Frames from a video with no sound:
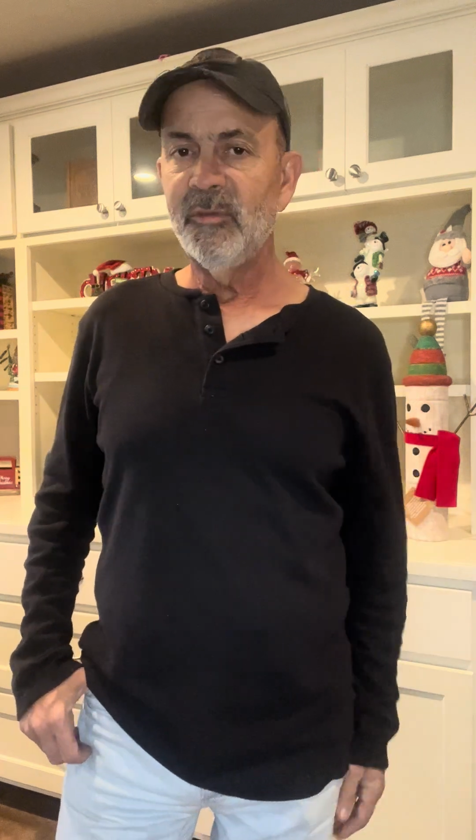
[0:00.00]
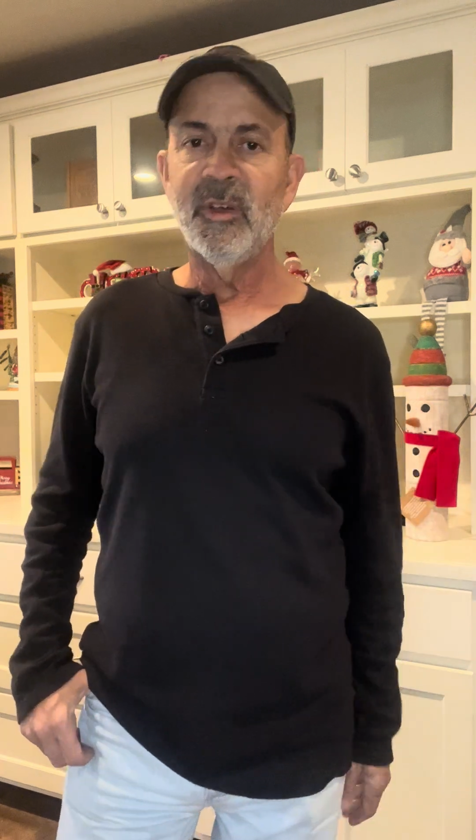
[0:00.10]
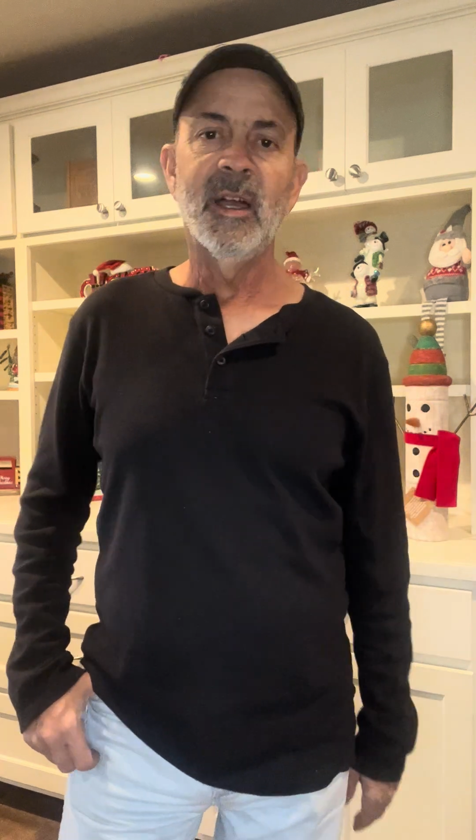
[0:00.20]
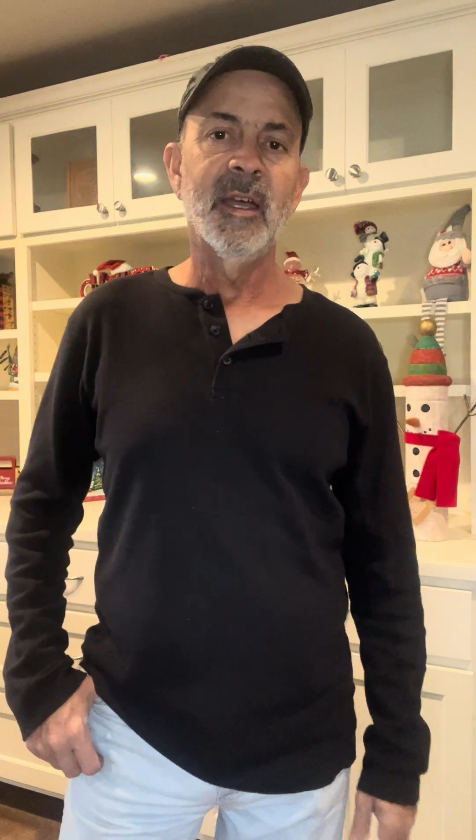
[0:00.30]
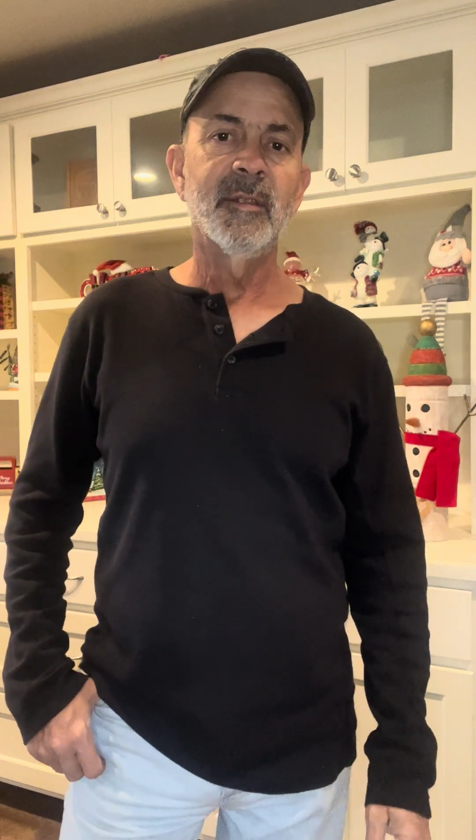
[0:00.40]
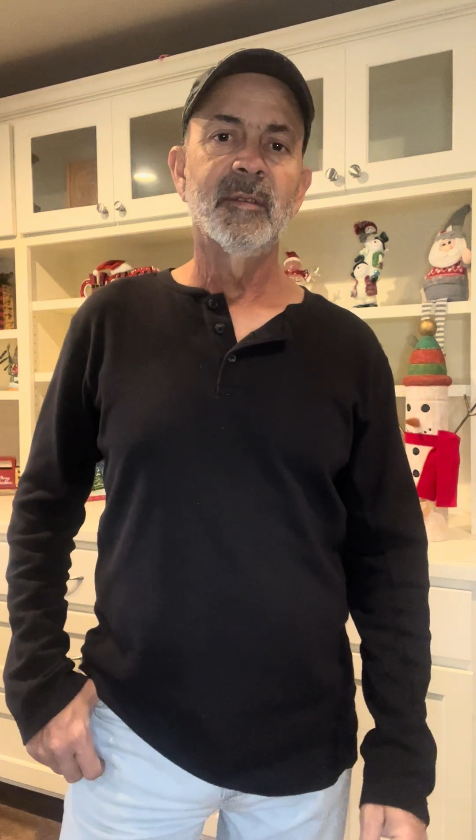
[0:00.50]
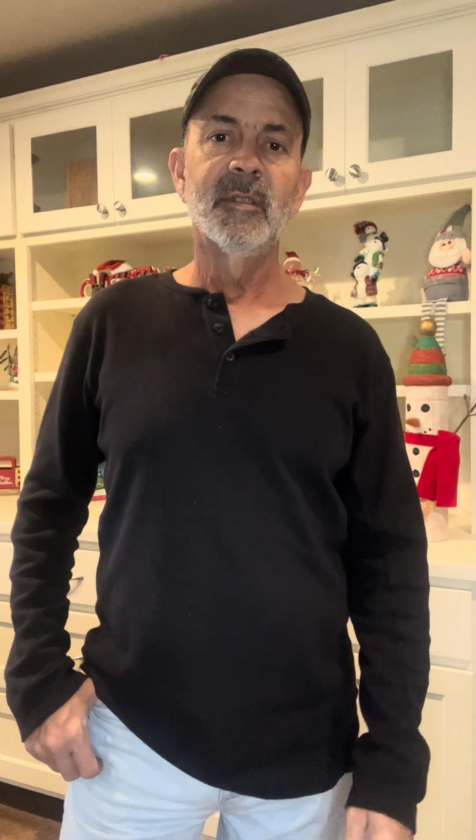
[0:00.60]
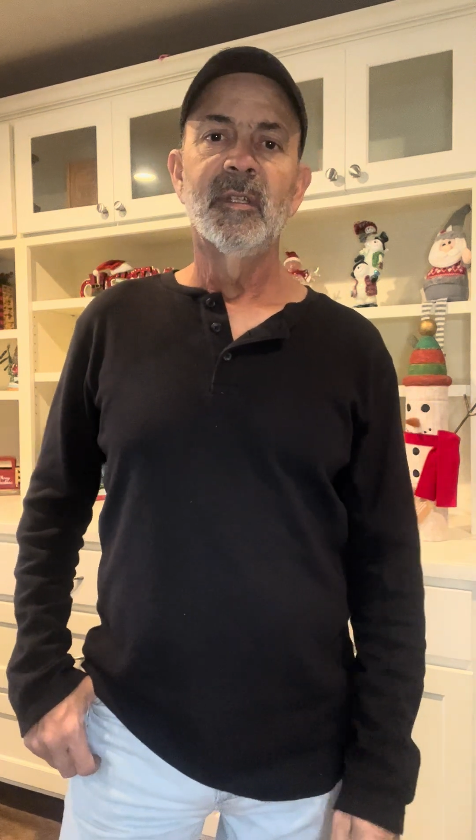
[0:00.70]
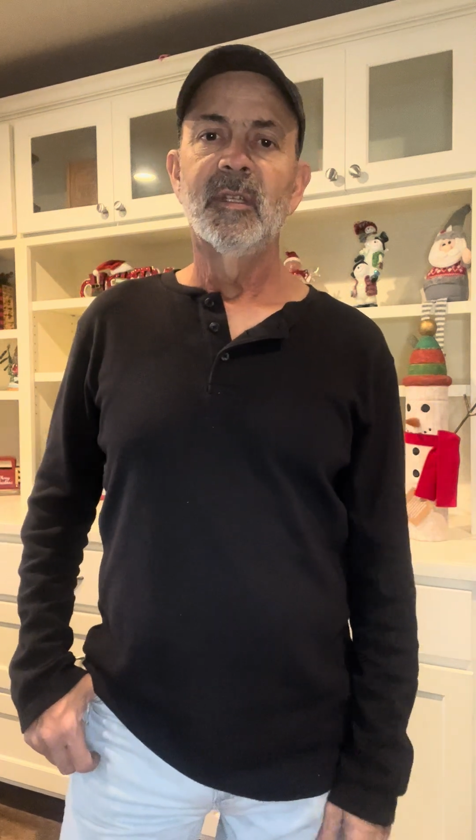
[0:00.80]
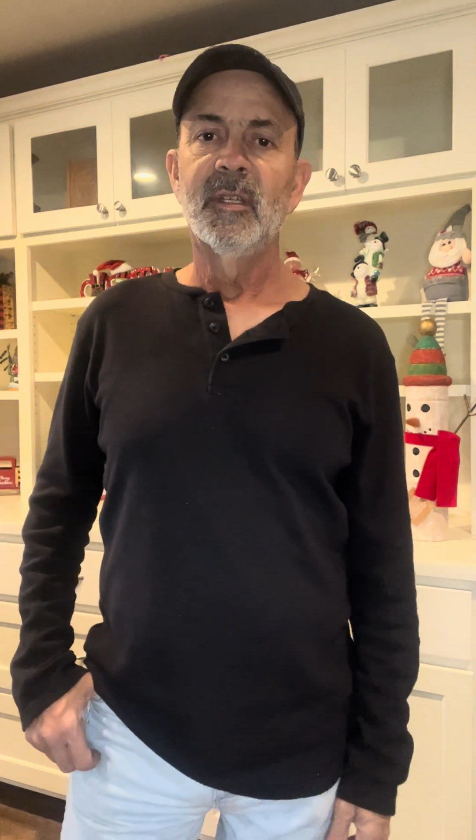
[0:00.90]
fine.
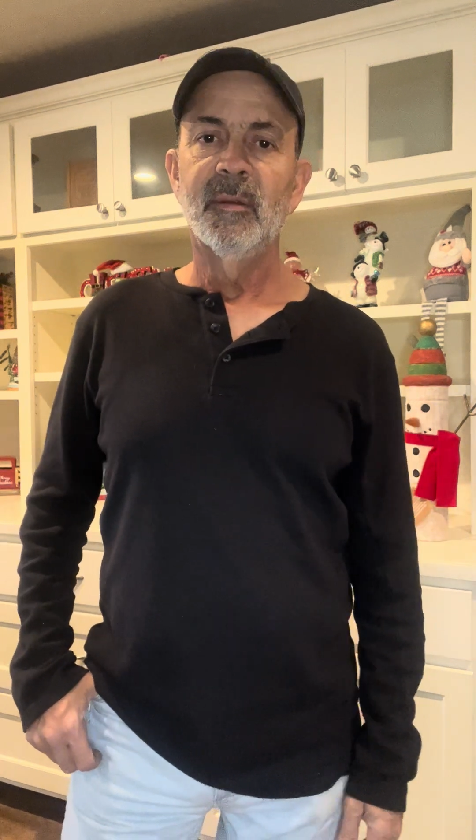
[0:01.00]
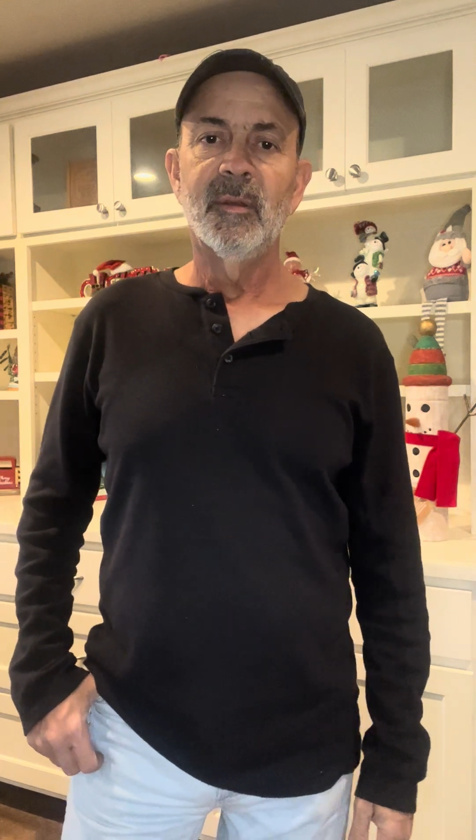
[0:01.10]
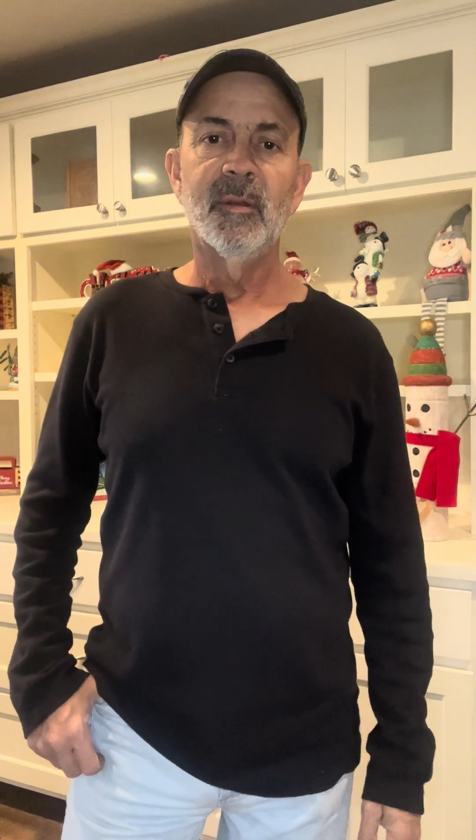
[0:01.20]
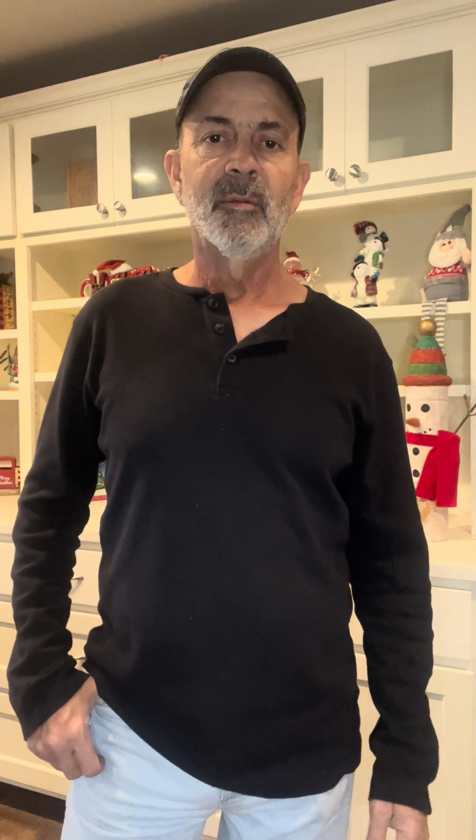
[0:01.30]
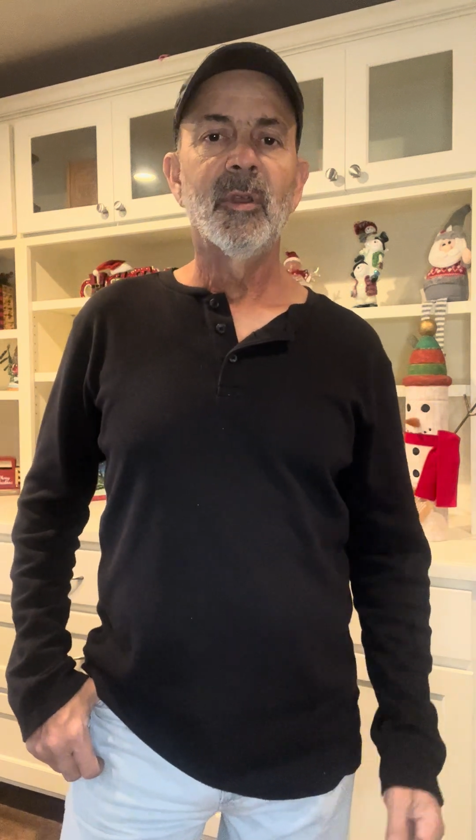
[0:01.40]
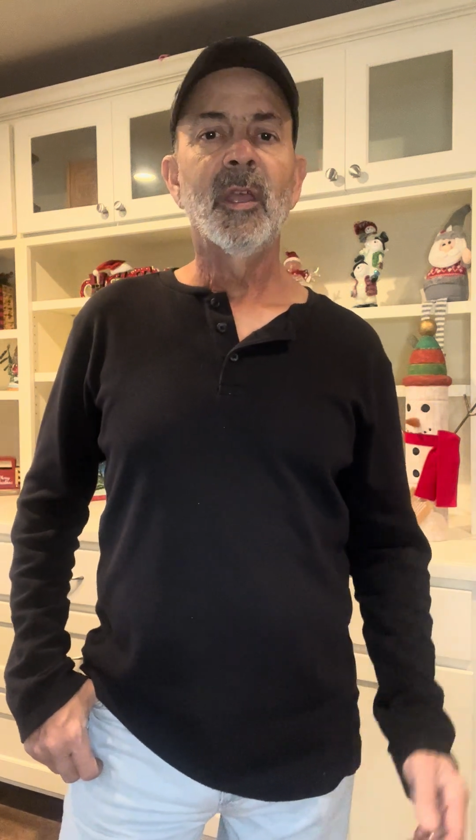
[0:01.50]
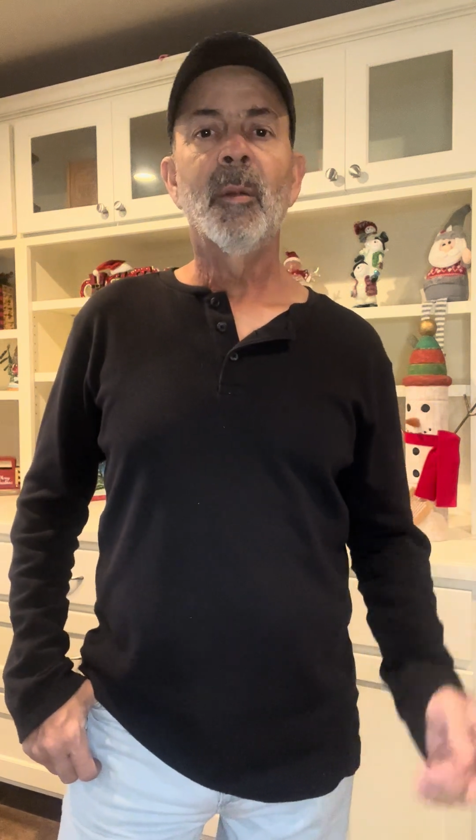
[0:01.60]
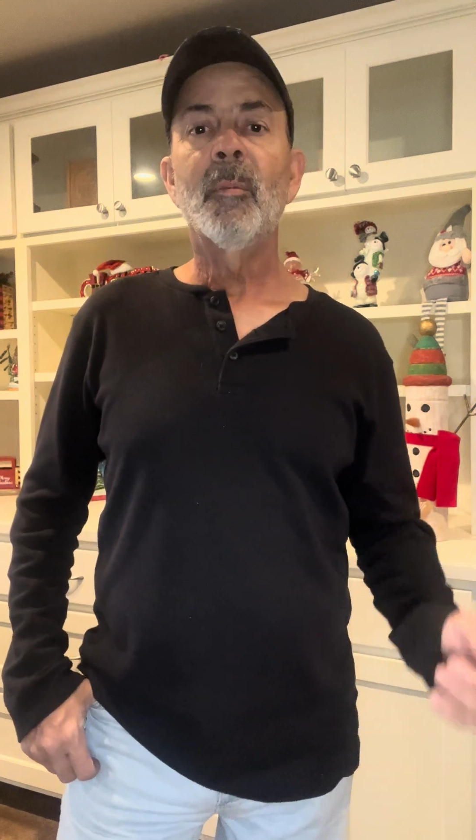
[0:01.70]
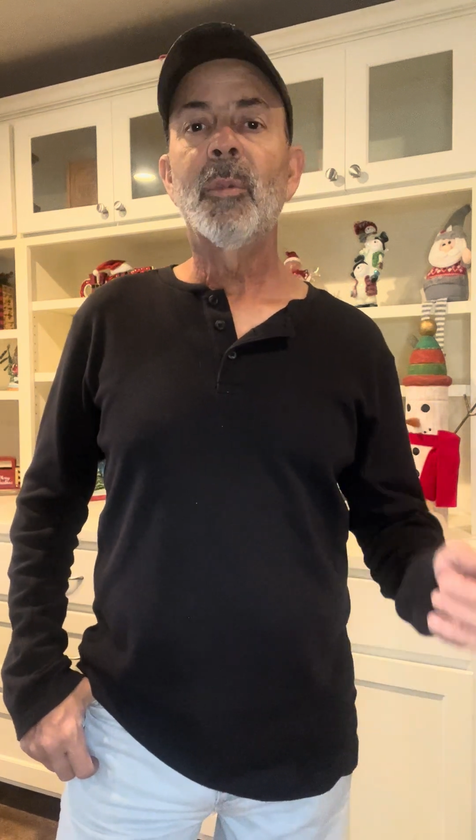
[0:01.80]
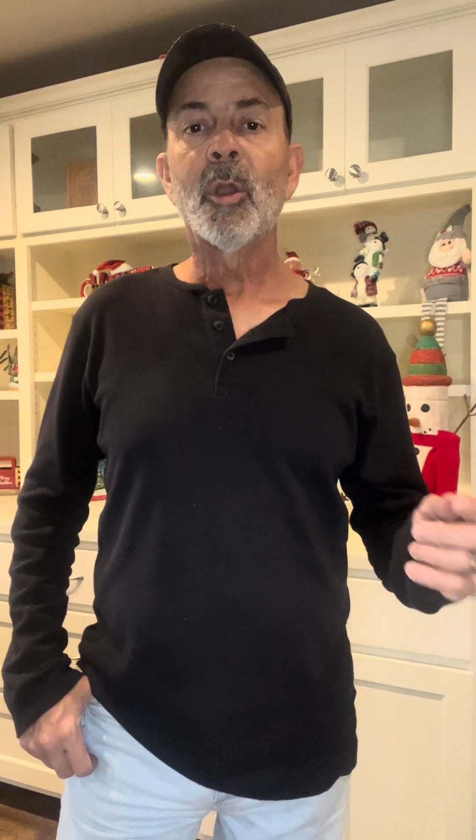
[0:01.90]

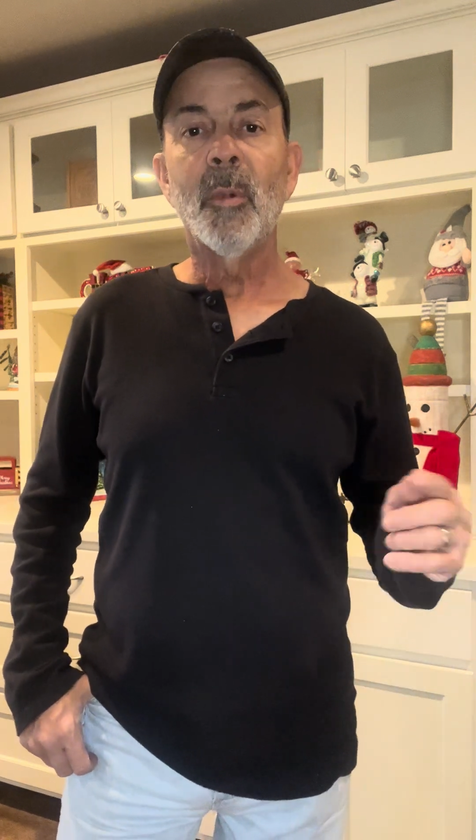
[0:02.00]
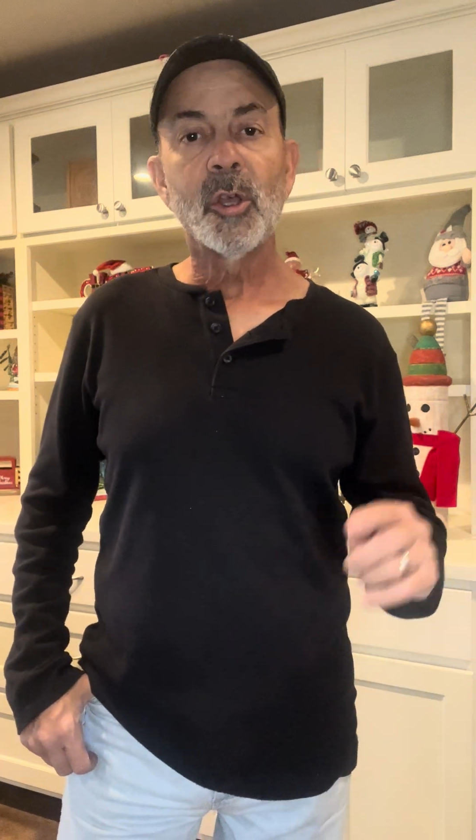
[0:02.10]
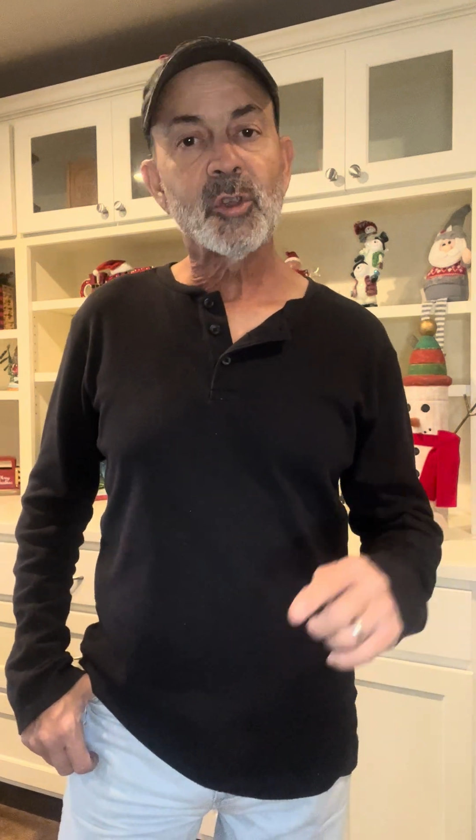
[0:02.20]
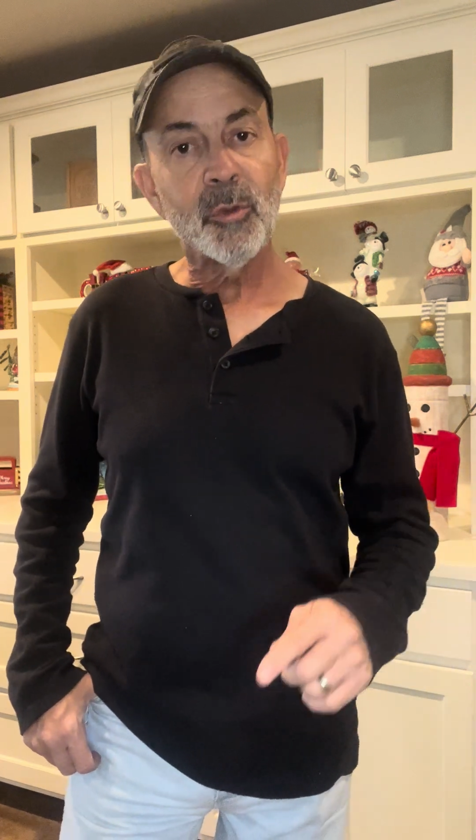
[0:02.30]
But I'm also